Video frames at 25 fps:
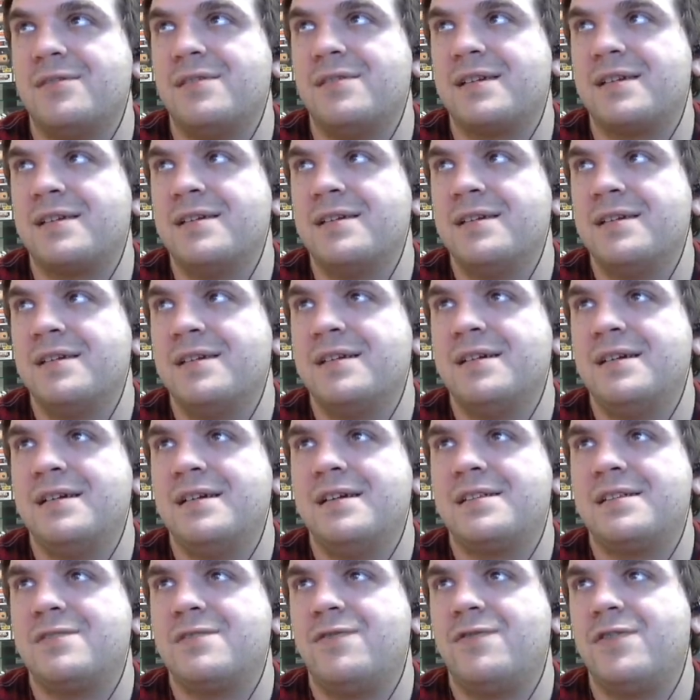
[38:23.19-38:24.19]
Like
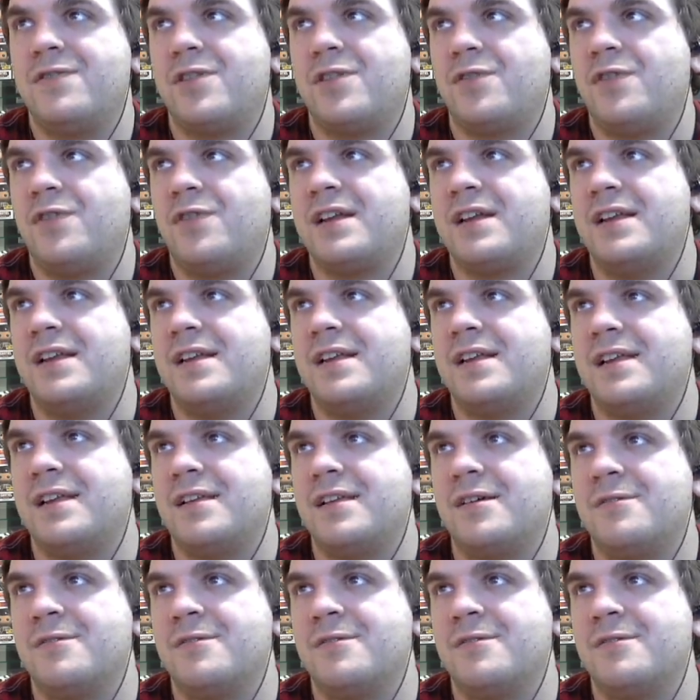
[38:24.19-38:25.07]
it's for the fucking Nintendo.